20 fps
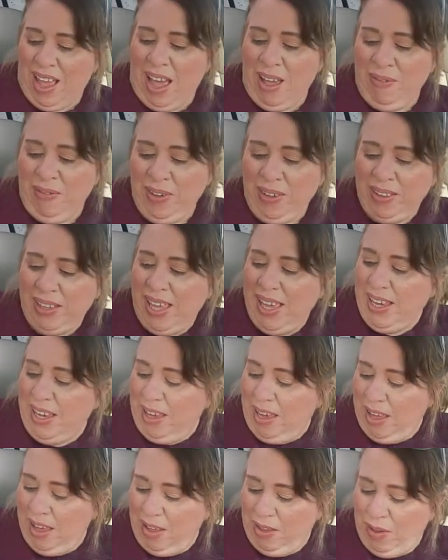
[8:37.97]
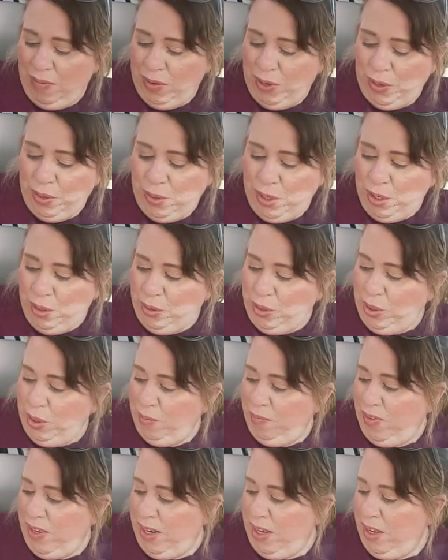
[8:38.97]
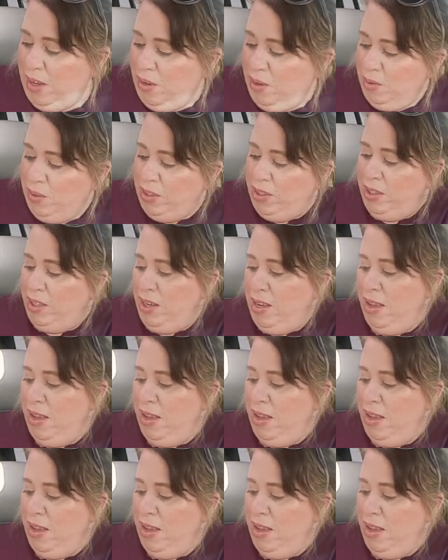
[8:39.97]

I feel like if you do YouTube videos,